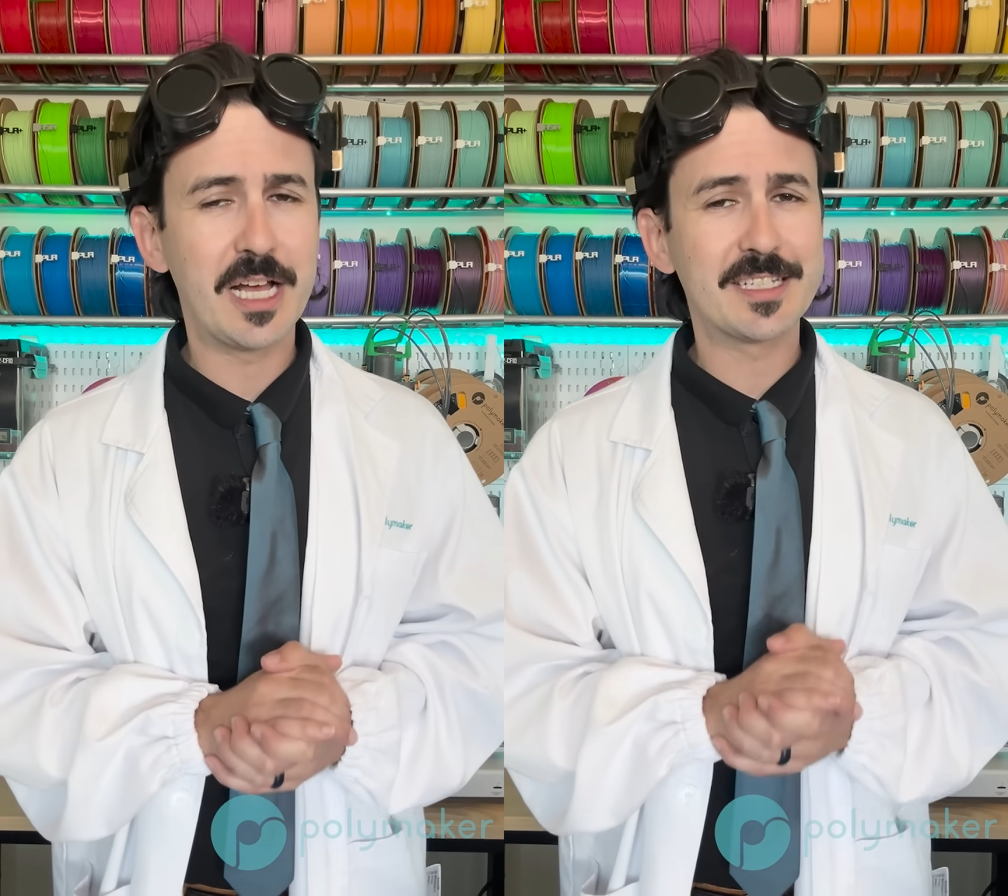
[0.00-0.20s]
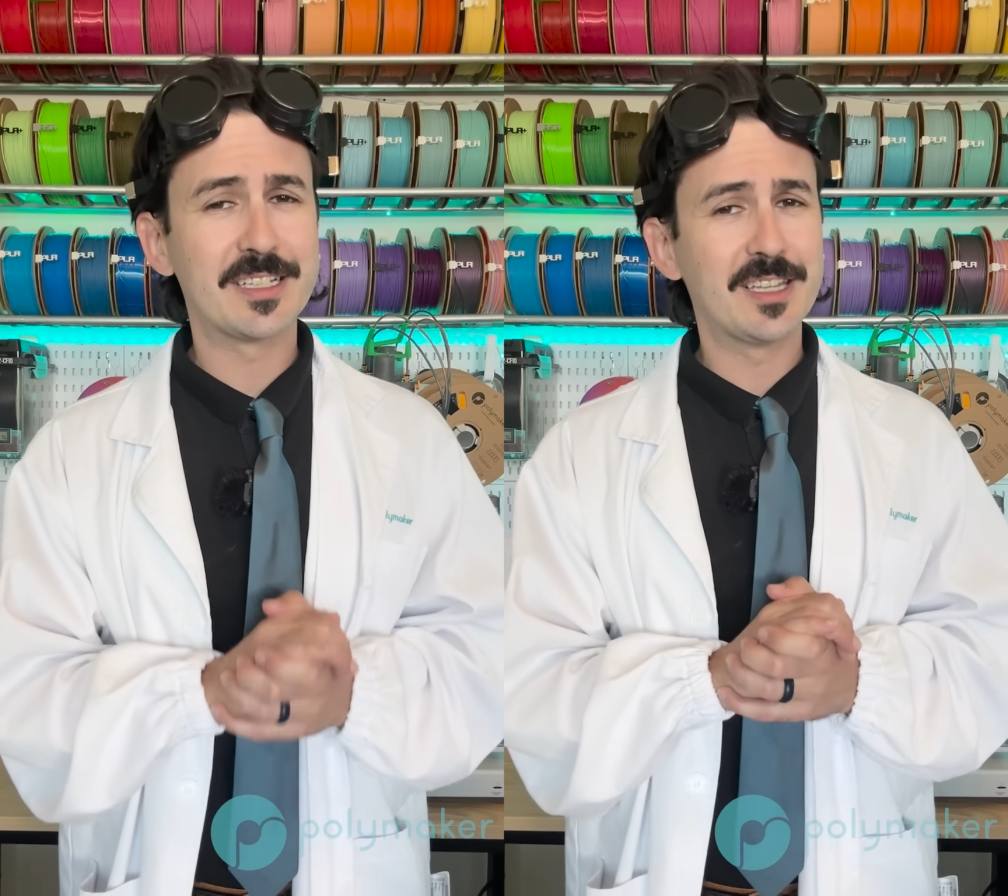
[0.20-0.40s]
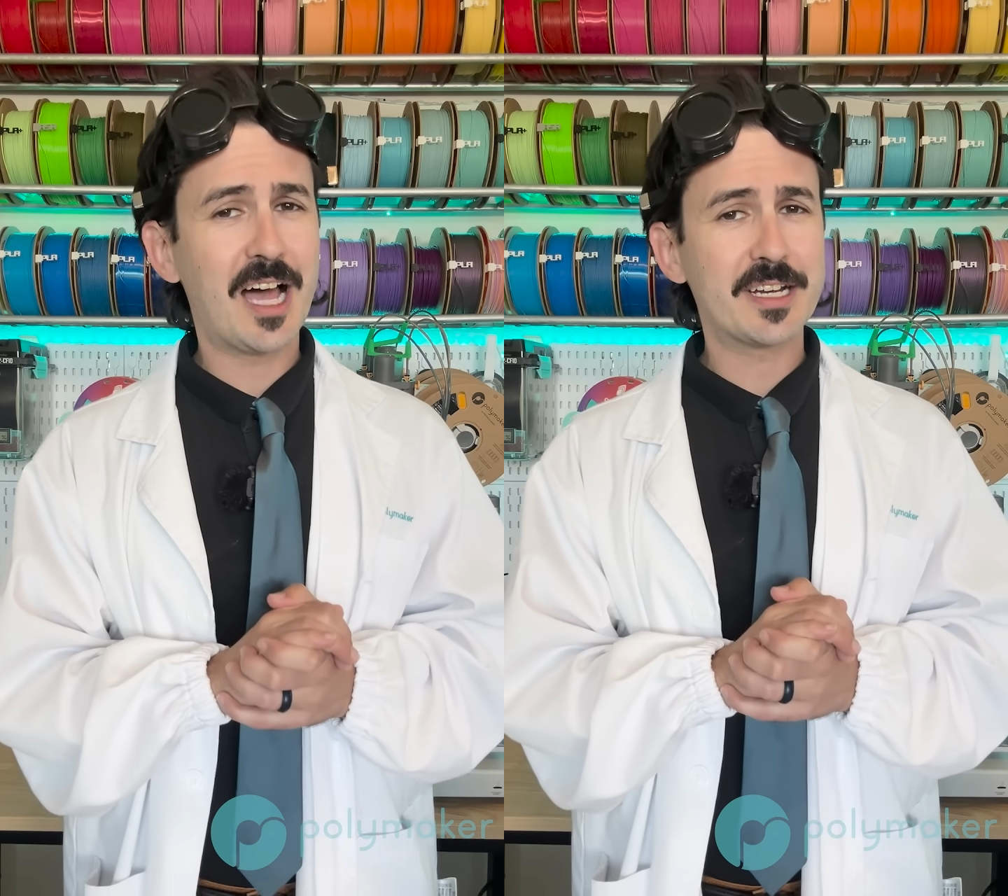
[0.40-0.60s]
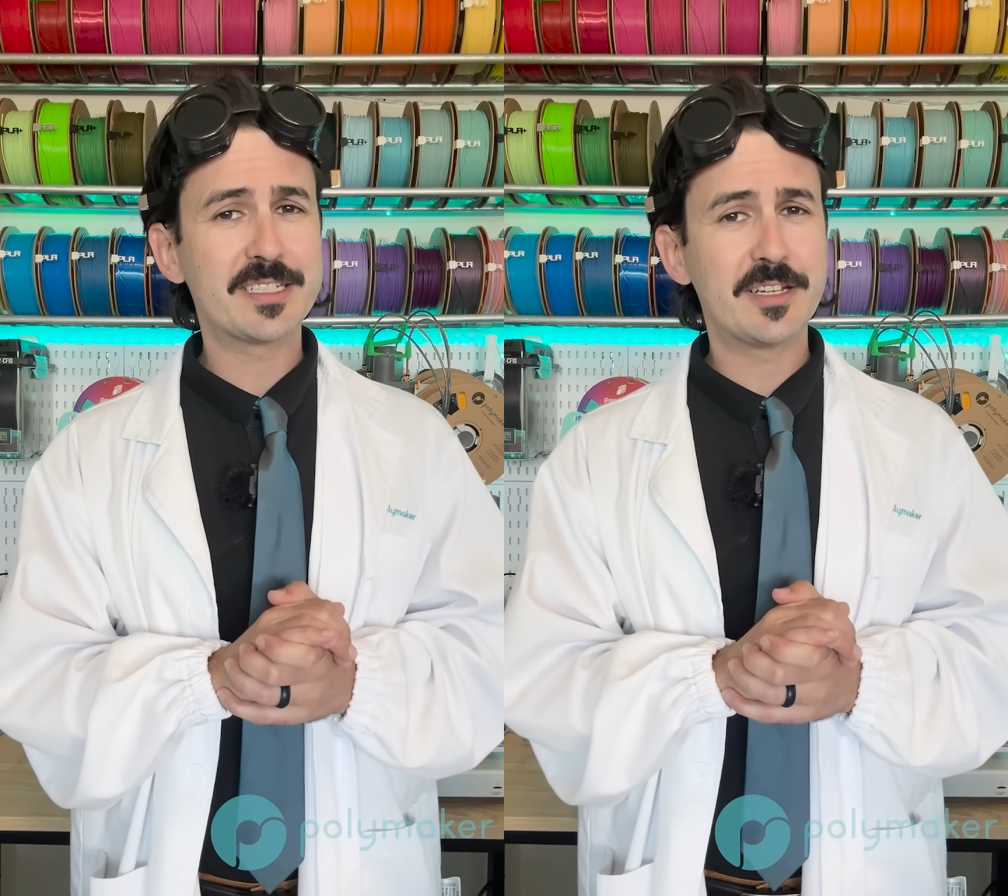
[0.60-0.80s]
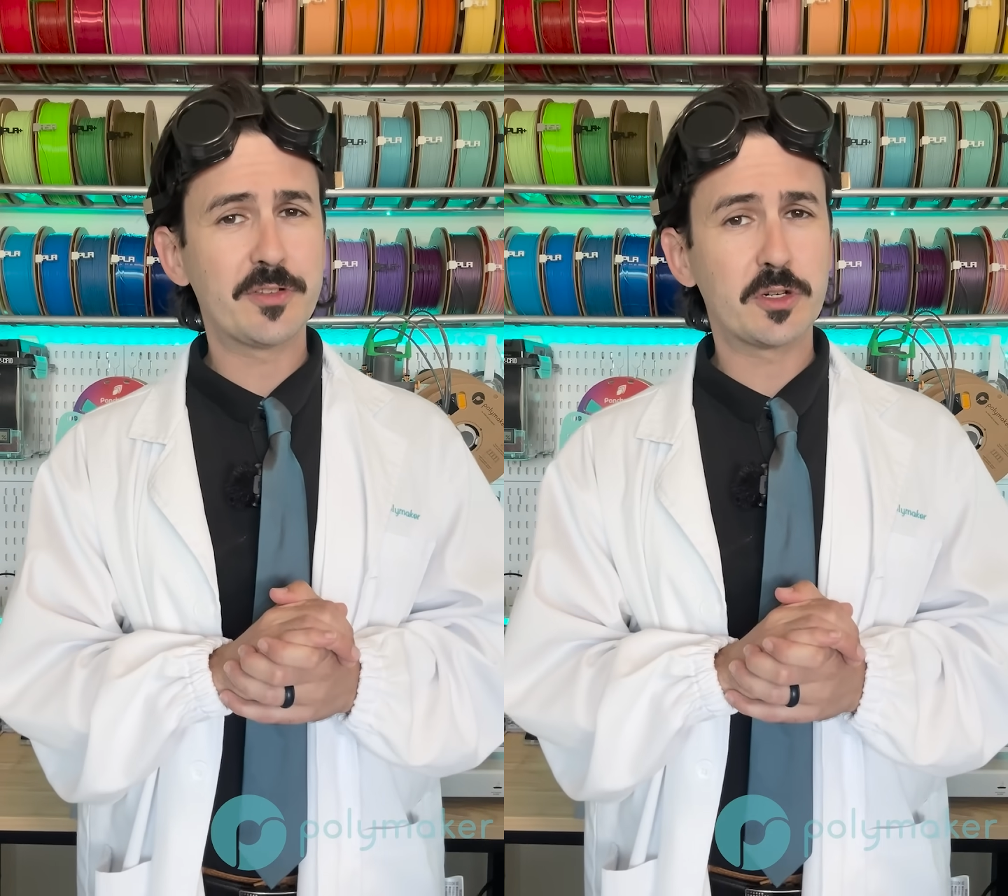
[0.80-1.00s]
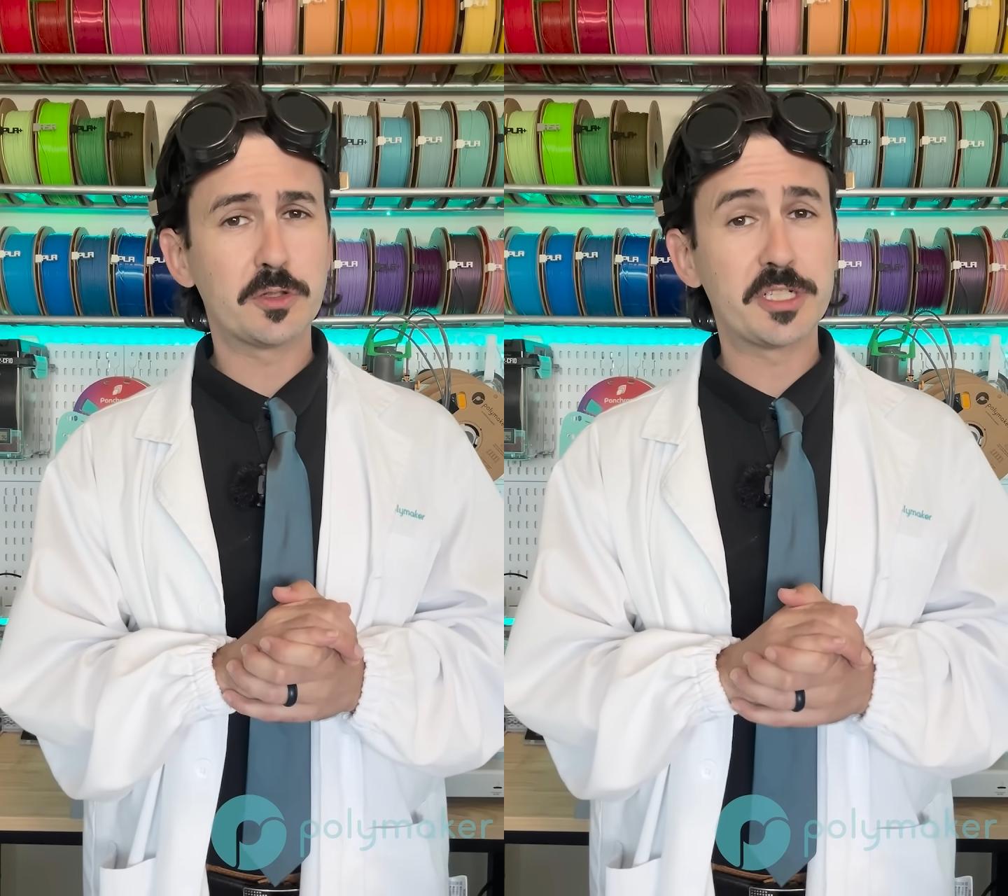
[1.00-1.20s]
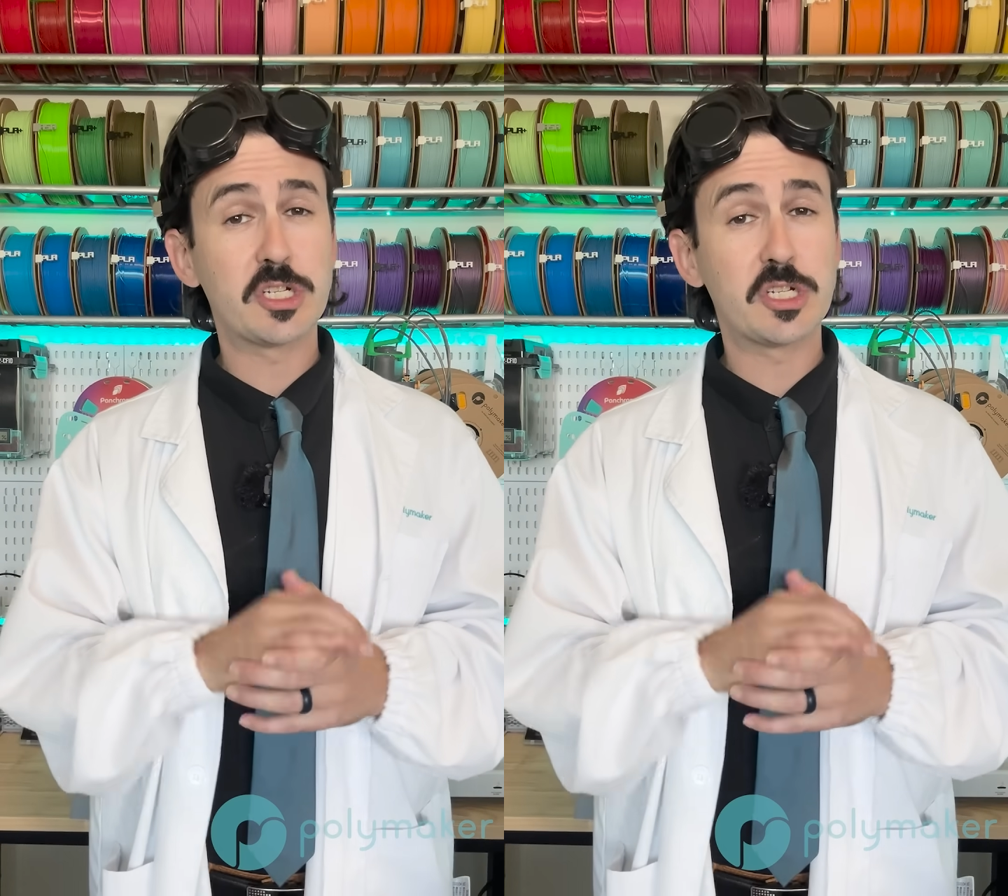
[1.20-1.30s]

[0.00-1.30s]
has a lot of difficulty